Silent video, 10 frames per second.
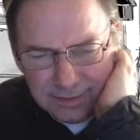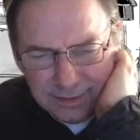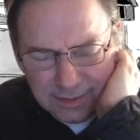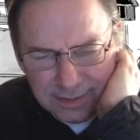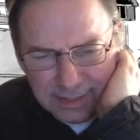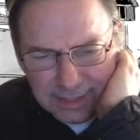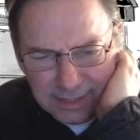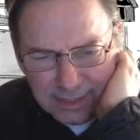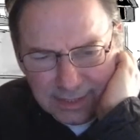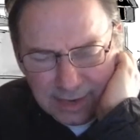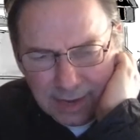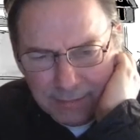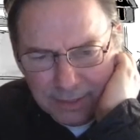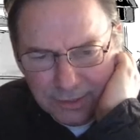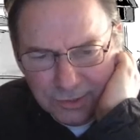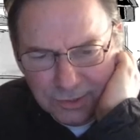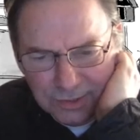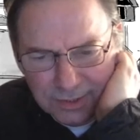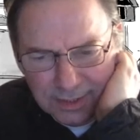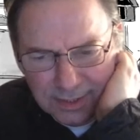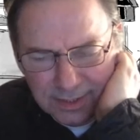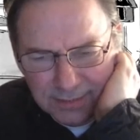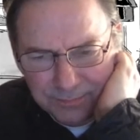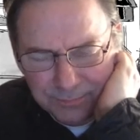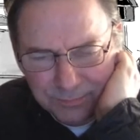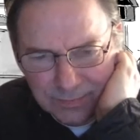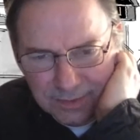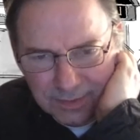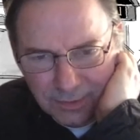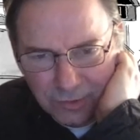to the comics or